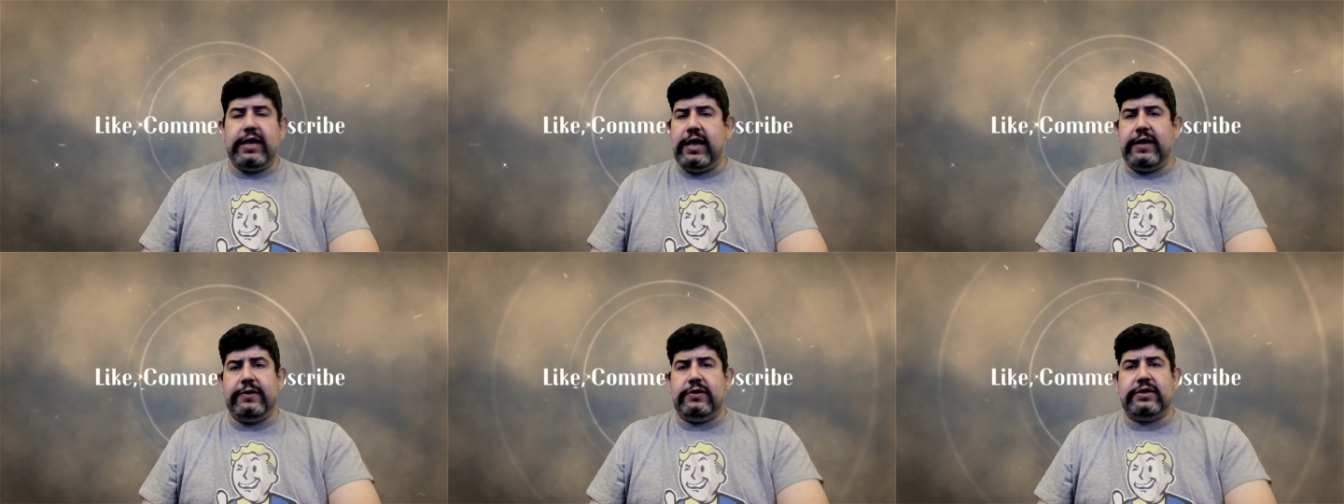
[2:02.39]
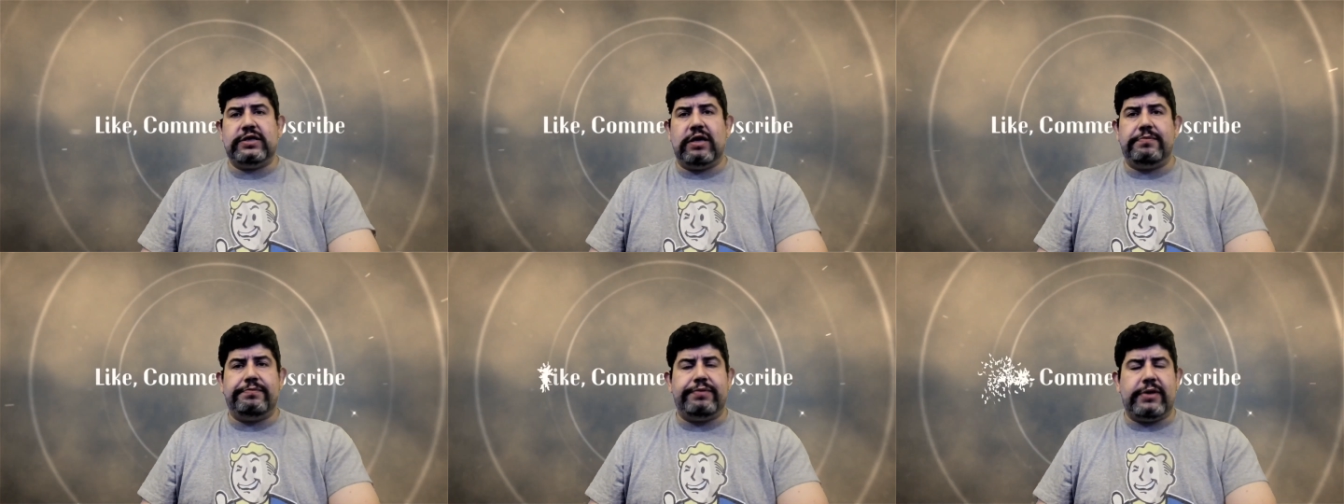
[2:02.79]
And there's
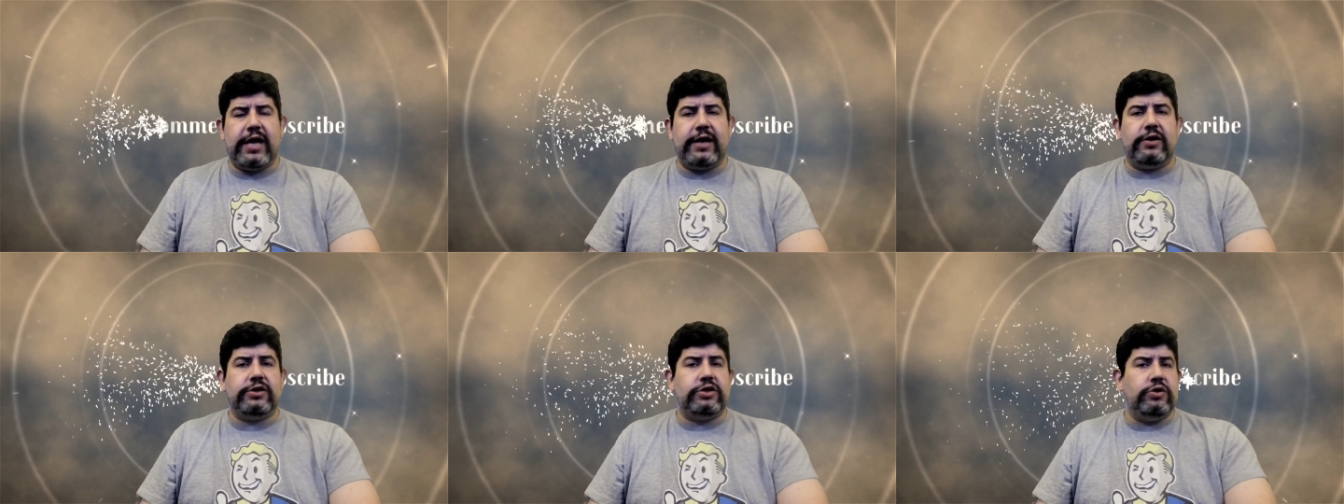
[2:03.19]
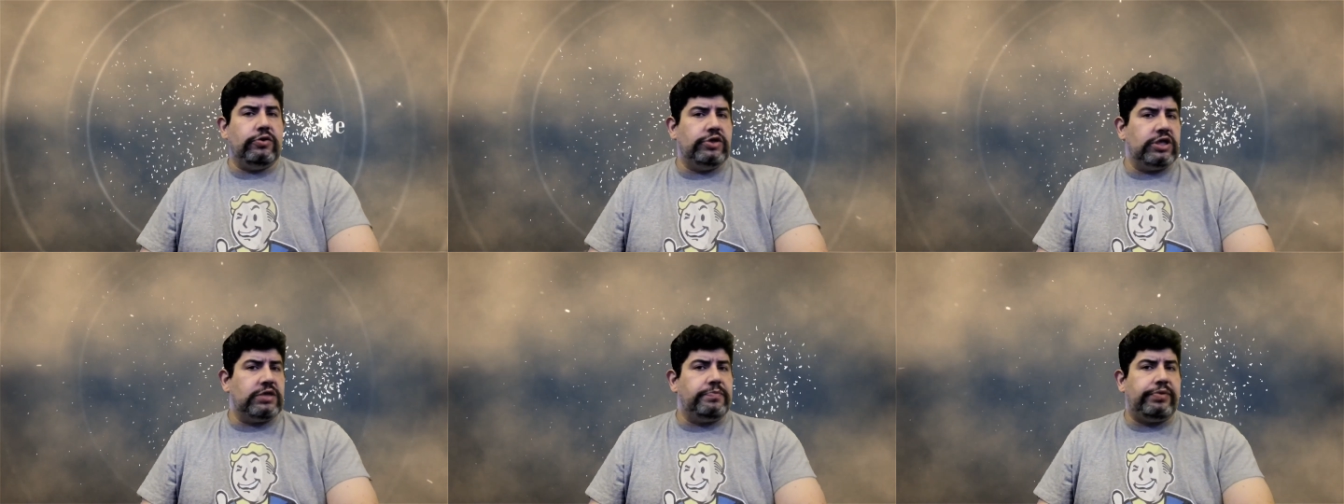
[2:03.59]
some players who
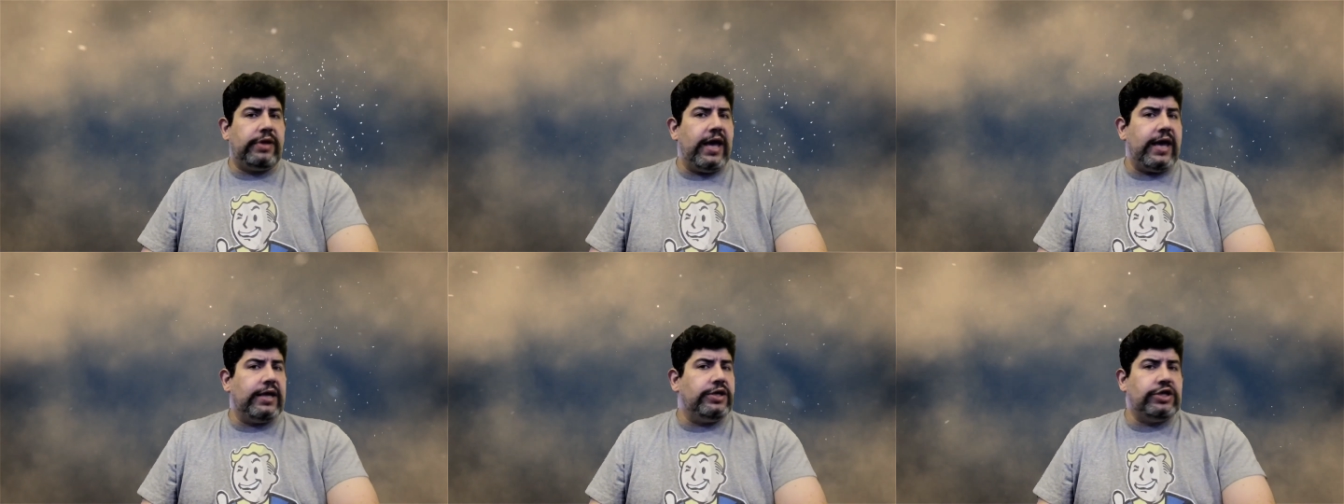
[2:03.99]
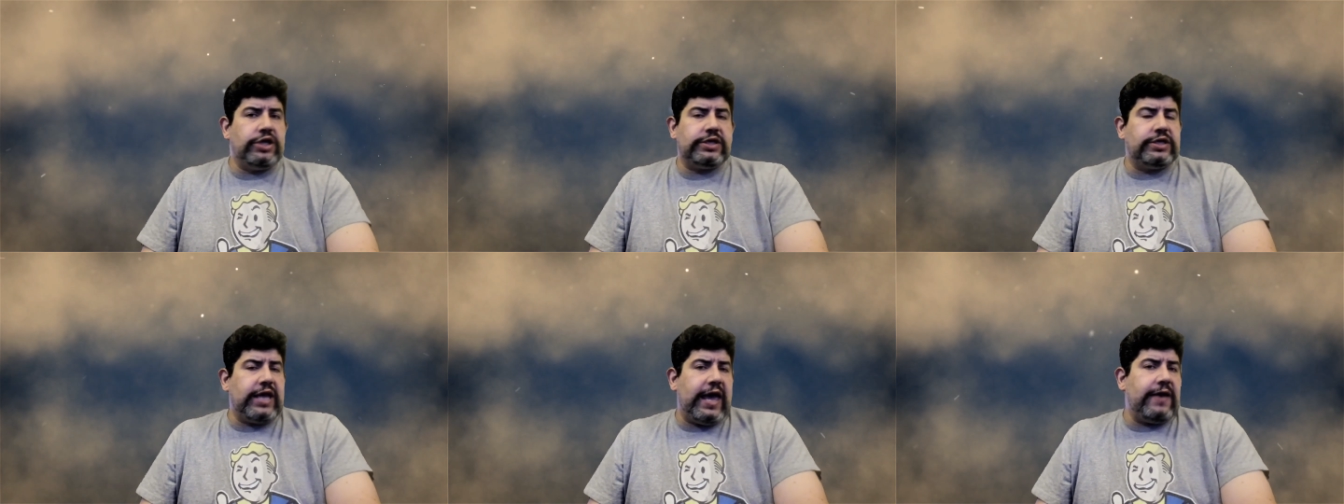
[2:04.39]
just play
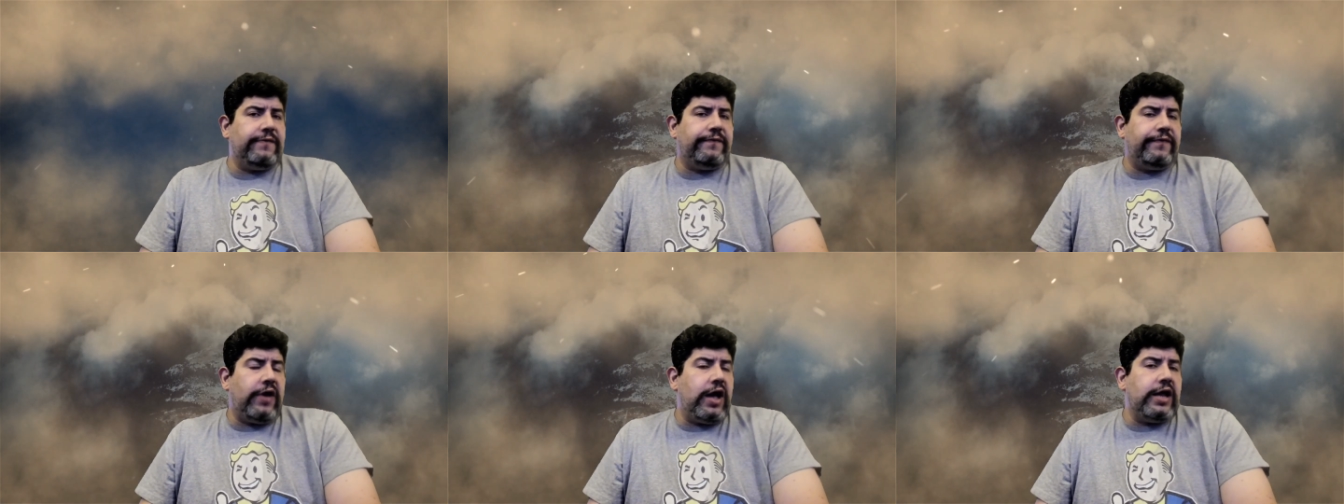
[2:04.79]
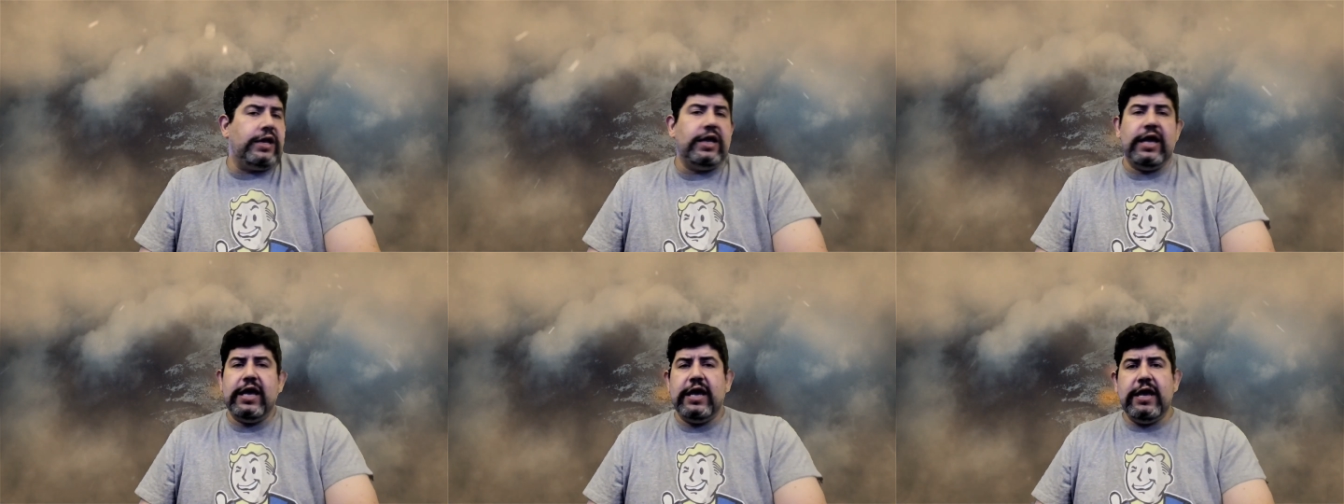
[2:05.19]
just to have fun,
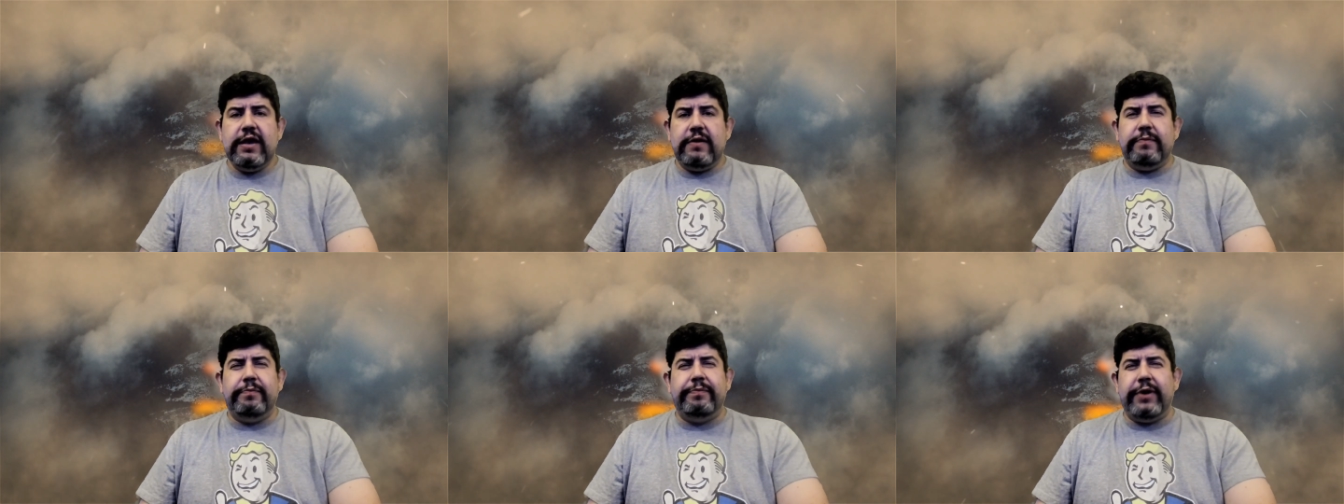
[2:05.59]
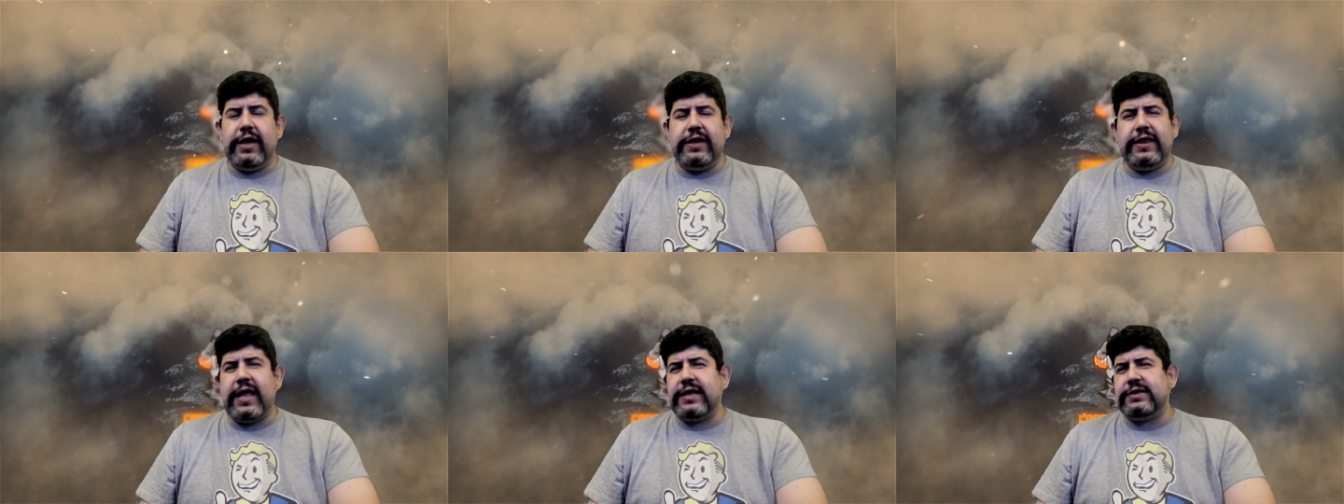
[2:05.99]

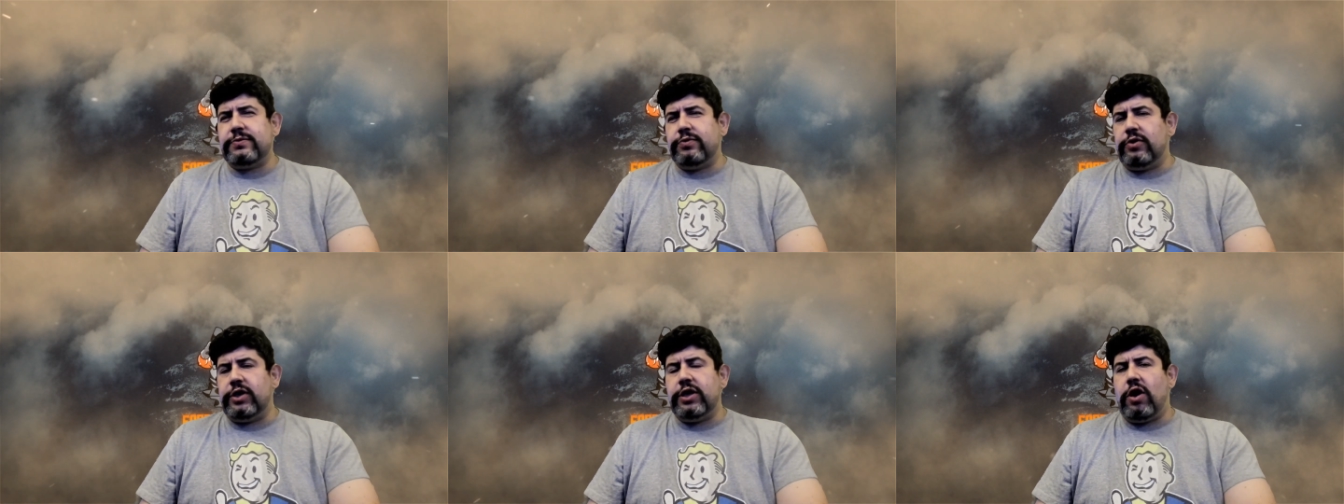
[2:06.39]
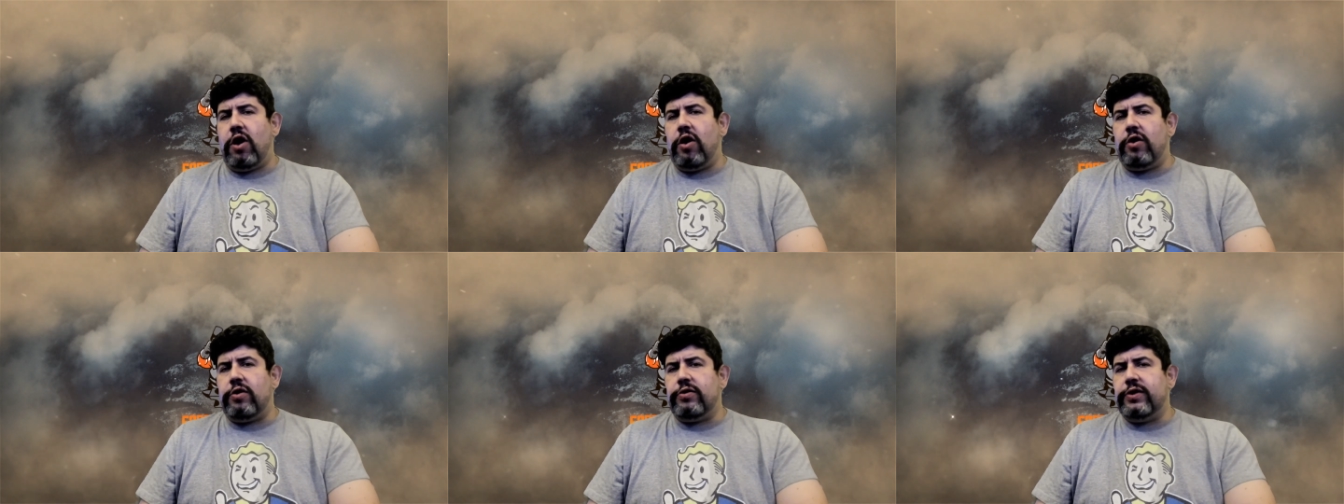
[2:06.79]
but that's really all.